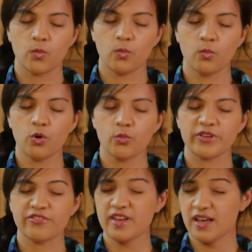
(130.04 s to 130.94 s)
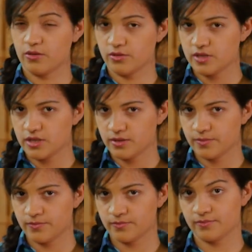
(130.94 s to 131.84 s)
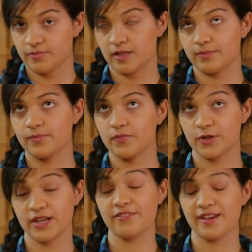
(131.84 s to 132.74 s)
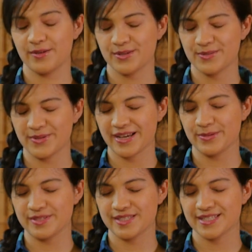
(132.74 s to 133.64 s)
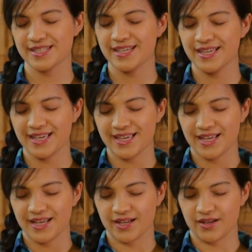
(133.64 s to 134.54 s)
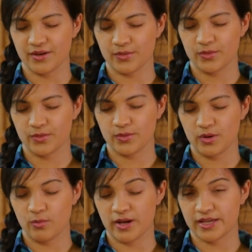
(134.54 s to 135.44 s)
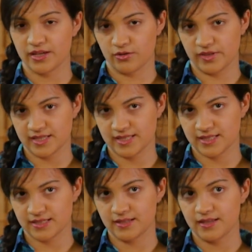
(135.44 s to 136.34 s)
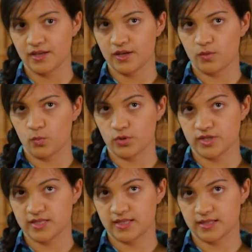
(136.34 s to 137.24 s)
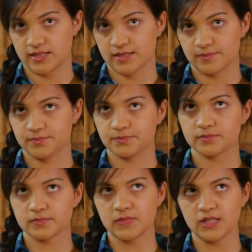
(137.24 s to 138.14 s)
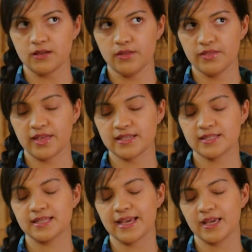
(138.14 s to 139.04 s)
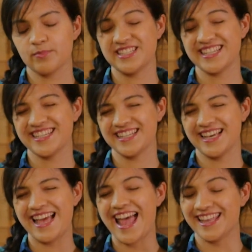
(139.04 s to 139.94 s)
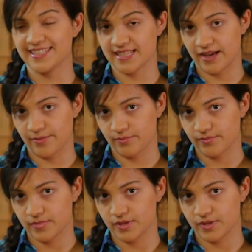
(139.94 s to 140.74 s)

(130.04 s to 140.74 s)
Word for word: What we found, well, what I found when I was uh, working on this was that there's a particular enzyme